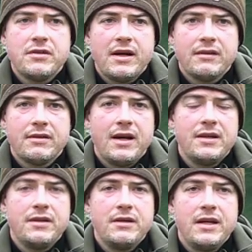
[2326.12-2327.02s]
strength
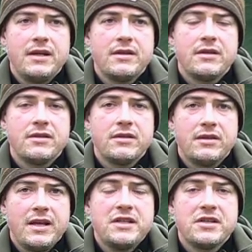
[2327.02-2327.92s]
and you need
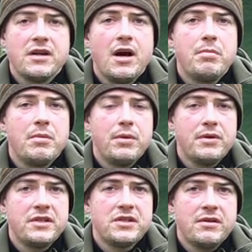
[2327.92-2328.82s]
decent upper
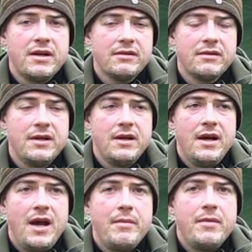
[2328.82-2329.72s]
body strength,
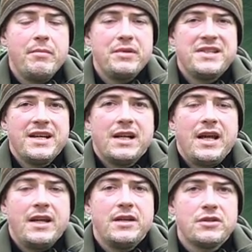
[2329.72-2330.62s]
and
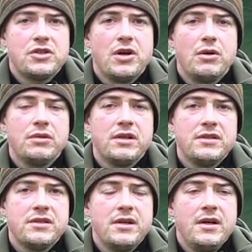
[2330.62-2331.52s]
particularly in your
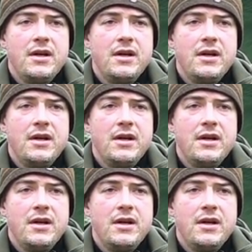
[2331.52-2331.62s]
shoulders.